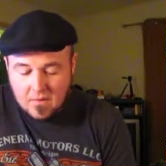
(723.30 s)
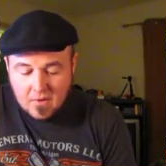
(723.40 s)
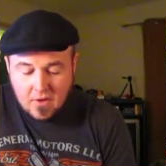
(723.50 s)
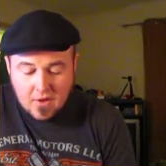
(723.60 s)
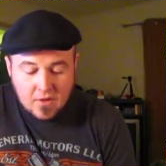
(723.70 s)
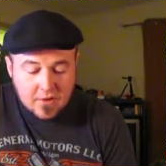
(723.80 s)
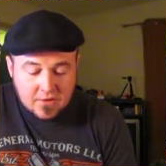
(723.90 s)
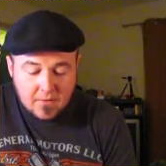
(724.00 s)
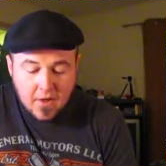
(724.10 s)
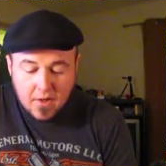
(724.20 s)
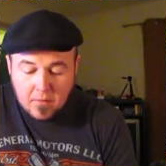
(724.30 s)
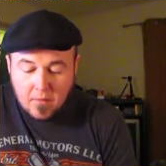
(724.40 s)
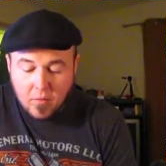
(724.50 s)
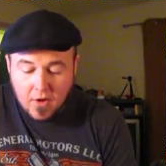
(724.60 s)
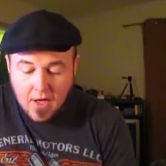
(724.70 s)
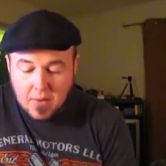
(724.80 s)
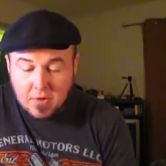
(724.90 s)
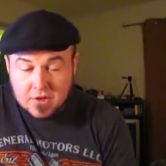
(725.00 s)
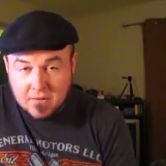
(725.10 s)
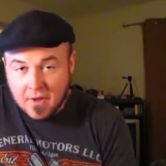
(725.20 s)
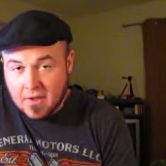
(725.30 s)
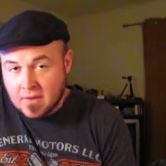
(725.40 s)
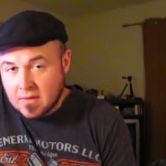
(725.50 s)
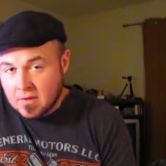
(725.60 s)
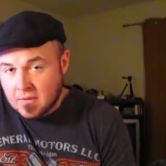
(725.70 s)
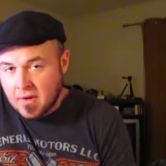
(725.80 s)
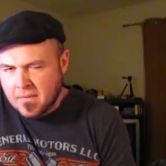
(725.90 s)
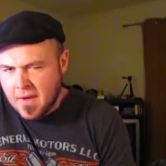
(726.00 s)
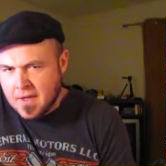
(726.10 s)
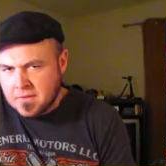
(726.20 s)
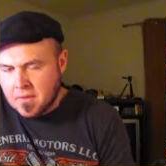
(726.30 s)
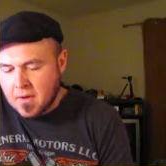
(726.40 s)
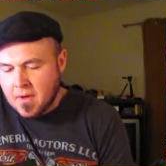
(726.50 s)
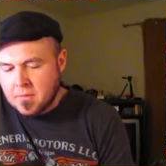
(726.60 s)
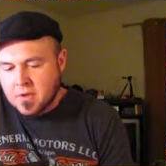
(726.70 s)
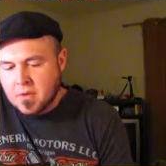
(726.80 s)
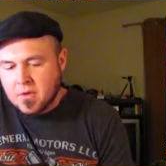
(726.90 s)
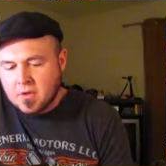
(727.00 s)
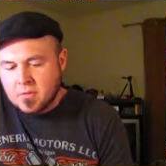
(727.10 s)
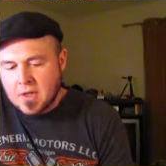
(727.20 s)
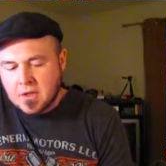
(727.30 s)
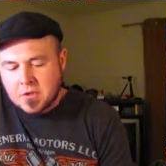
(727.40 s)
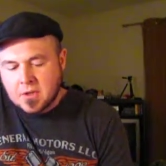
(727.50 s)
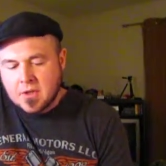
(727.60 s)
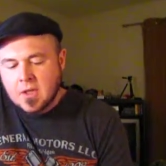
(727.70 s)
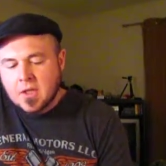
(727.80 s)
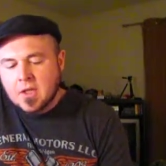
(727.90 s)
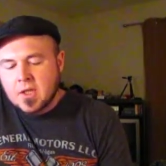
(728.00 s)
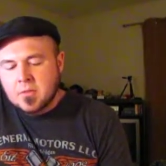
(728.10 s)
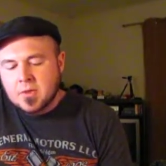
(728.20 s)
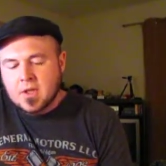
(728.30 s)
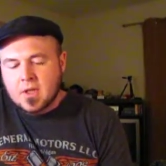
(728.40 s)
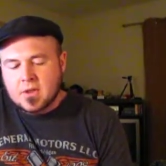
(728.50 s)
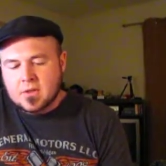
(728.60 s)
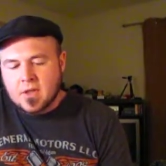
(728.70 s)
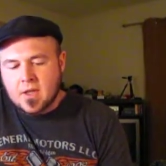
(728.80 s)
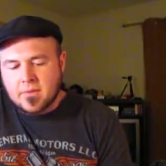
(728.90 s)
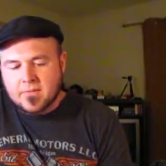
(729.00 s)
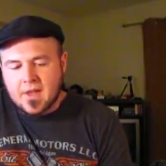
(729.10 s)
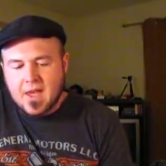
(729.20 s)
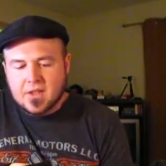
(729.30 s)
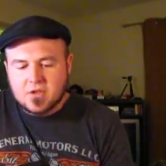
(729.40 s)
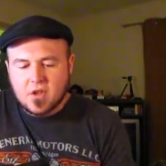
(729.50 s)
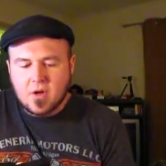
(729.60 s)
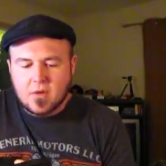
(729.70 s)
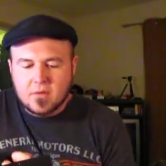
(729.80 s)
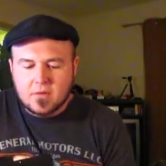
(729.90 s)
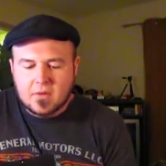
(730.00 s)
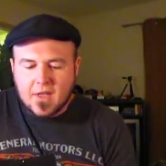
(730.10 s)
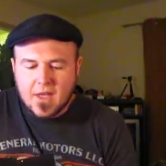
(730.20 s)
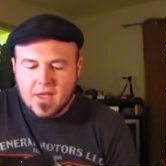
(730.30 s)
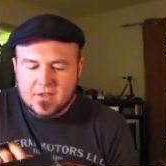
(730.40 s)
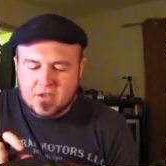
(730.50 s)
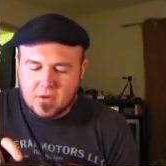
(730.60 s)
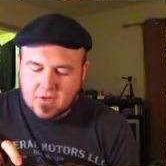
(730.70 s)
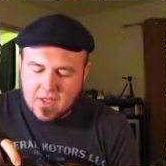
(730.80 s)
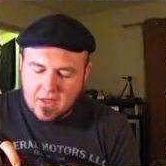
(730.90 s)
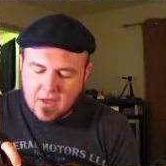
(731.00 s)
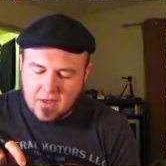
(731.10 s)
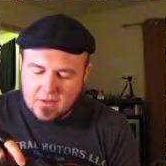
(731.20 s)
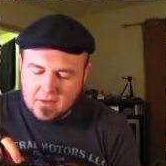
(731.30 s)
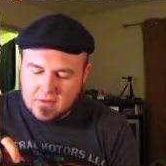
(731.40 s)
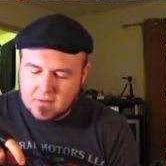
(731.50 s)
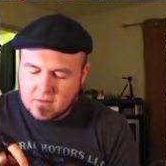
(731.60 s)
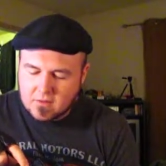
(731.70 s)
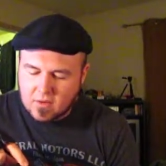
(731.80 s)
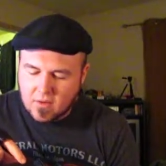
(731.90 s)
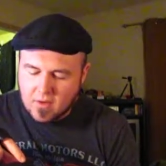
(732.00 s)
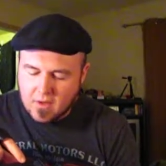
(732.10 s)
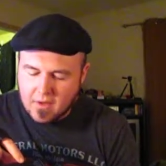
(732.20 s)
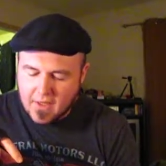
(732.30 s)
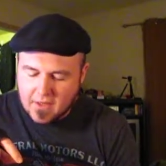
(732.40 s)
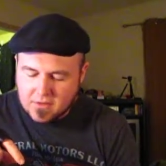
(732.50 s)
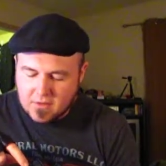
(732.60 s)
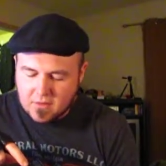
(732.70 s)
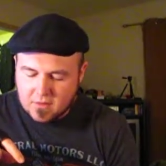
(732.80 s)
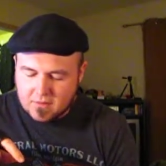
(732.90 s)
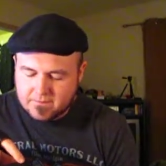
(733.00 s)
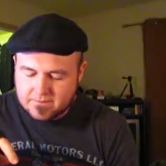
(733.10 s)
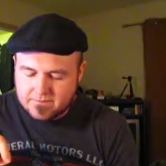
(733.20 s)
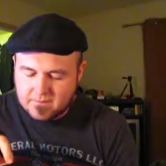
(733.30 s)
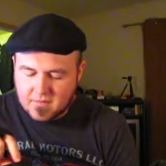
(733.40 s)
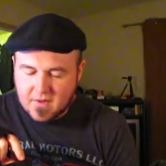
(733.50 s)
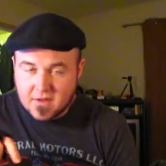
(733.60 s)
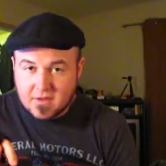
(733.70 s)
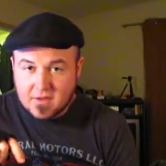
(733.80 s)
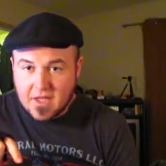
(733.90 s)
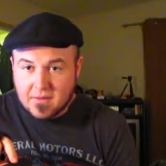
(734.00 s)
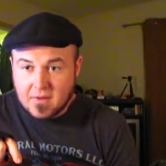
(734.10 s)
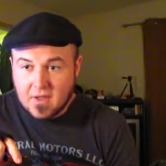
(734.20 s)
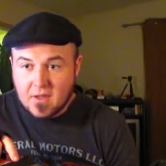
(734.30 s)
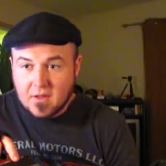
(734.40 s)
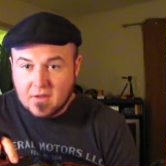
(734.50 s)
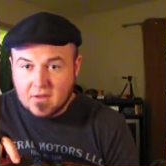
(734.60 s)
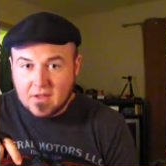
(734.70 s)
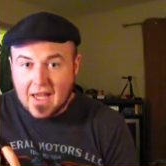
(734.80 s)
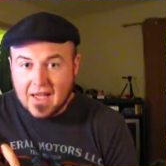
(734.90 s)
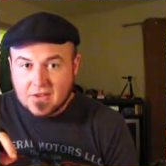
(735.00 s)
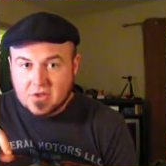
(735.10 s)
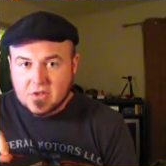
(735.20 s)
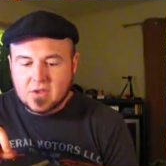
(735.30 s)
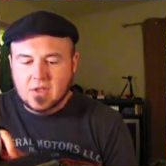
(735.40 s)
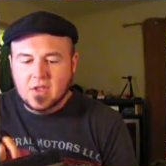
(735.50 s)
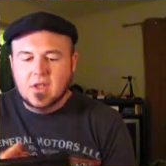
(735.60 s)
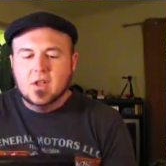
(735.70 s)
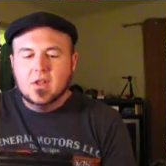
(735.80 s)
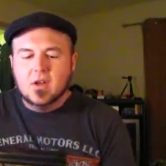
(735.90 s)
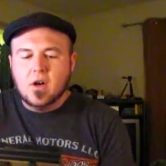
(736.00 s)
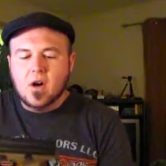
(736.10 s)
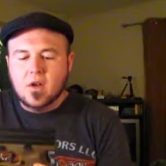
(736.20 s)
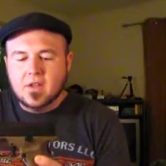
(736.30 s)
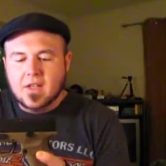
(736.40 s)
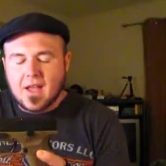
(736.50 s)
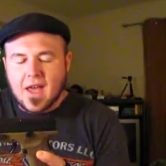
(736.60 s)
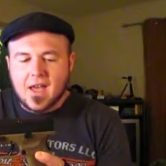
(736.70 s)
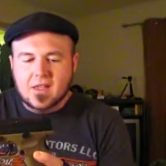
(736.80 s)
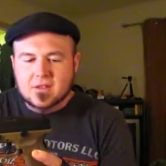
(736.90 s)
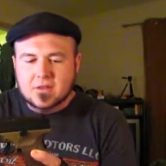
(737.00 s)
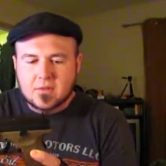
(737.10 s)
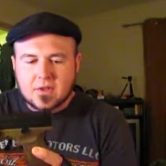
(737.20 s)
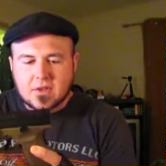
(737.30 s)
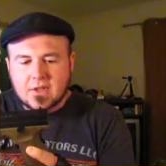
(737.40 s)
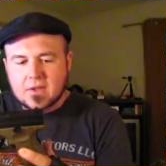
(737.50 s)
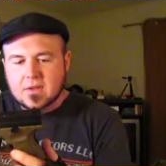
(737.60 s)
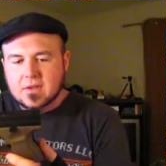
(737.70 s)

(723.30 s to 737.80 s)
you know, it's very reliable. It's a very fast firearm too, this one actually, because it has no decocker or external safety latch. All that it has really